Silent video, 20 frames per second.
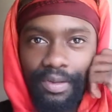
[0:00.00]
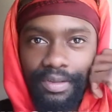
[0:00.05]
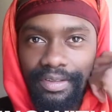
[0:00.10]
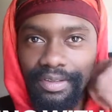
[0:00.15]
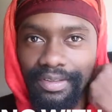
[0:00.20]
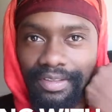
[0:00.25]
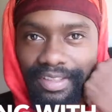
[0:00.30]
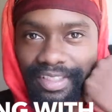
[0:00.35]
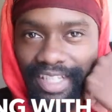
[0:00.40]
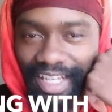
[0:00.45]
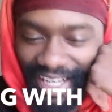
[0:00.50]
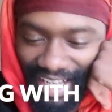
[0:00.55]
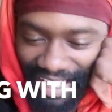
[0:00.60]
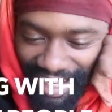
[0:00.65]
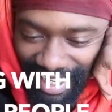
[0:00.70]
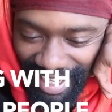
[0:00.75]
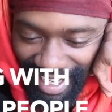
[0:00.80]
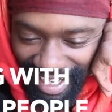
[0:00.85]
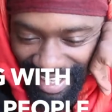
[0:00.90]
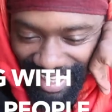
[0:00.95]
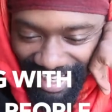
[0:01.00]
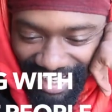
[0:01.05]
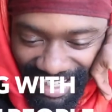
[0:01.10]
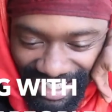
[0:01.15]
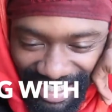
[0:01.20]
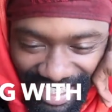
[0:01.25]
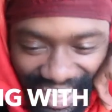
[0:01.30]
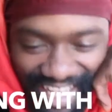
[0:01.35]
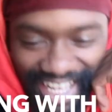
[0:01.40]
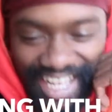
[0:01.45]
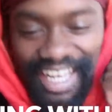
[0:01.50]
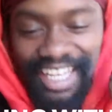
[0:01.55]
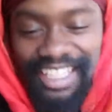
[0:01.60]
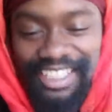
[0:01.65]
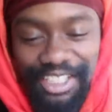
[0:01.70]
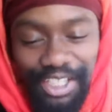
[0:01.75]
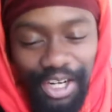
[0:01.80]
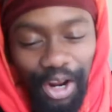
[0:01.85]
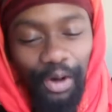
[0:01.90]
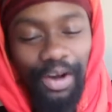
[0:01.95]

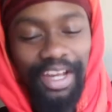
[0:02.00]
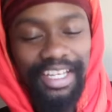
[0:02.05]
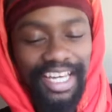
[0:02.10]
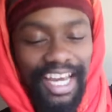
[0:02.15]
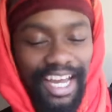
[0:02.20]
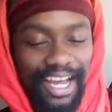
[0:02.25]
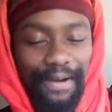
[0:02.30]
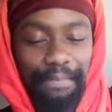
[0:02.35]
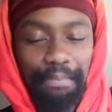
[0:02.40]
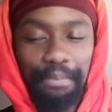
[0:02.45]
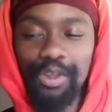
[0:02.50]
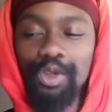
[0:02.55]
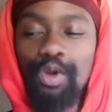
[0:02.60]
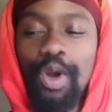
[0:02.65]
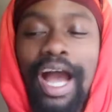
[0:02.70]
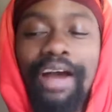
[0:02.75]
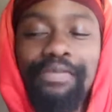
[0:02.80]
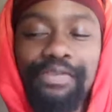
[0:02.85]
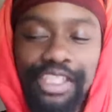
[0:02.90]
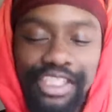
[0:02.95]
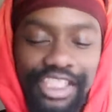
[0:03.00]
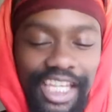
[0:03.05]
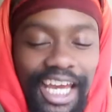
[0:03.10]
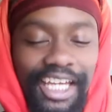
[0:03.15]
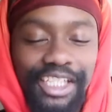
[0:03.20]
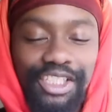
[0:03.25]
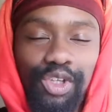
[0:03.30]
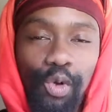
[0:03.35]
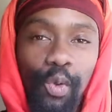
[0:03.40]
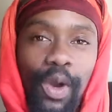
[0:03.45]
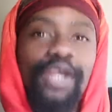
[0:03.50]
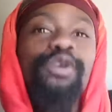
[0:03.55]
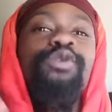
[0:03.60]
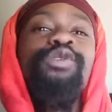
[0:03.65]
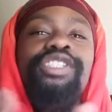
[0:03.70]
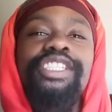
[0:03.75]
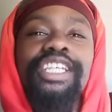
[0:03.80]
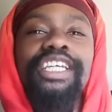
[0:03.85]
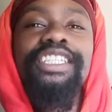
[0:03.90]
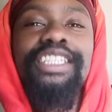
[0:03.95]
Do you know what, yeah? You have to change the way you
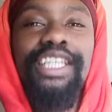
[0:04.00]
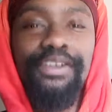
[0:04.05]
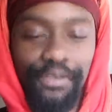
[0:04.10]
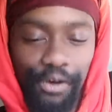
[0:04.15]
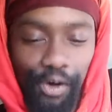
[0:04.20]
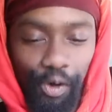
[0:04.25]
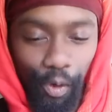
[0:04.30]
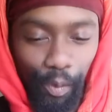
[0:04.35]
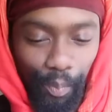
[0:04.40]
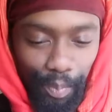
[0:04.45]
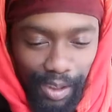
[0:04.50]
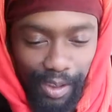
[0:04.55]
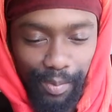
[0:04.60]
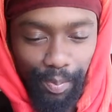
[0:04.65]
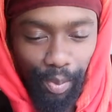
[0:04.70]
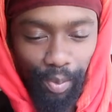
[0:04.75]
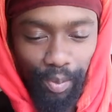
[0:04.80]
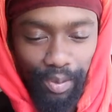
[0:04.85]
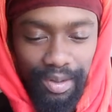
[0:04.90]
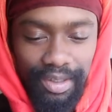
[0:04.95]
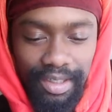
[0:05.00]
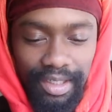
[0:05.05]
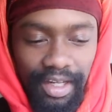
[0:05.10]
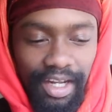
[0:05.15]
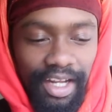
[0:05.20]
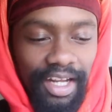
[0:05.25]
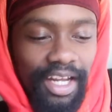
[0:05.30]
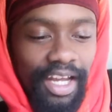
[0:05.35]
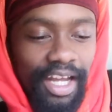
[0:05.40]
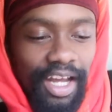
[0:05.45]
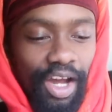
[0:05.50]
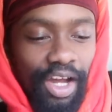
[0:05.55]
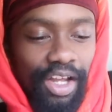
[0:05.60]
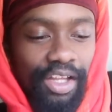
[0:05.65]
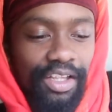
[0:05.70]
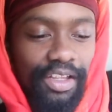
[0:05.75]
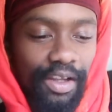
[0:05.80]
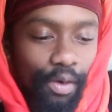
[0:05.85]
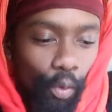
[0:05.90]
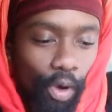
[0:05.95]
see difficult people.
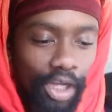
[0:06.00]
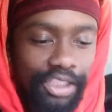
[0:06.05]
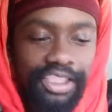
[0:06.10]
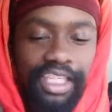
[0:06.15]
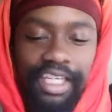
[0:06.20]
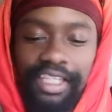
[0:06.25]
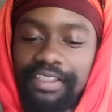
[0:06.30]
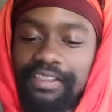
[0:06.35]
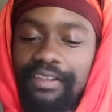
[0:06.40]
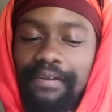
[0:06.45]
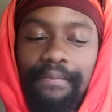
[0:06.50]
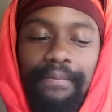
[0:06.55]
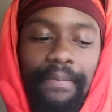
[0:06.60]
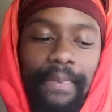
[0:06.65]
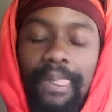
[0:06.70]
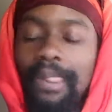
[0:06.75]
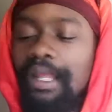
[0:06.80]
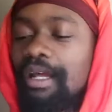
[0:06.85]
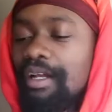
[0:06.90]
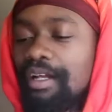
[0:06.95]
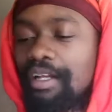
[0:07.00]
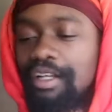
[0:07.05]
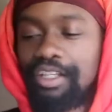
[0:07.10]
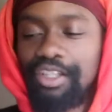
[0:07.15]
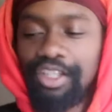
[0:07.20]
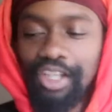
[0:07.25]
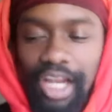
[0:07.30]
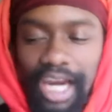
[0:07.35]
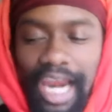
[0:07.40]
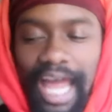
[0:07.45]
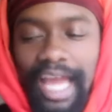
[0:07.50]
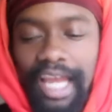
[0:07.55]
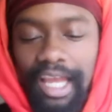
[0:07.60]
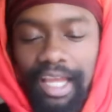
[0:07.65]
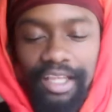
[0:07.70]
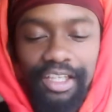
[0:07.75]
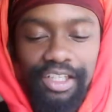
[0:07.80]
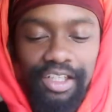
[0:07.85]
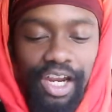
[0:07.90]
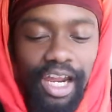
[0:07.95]
Watch this. You know
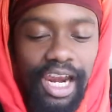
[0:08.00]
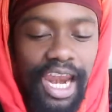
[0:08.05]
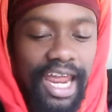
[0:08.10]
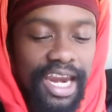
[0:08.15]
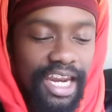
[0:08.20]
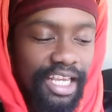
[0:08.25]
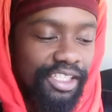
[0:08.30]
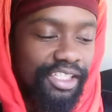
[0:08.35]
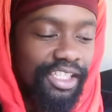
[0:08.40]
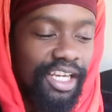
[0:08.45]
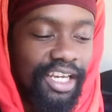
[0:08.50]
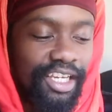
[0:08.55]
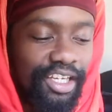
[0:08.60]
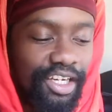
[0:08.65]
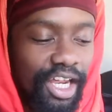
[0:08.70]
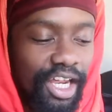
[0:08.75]
like this, yeah?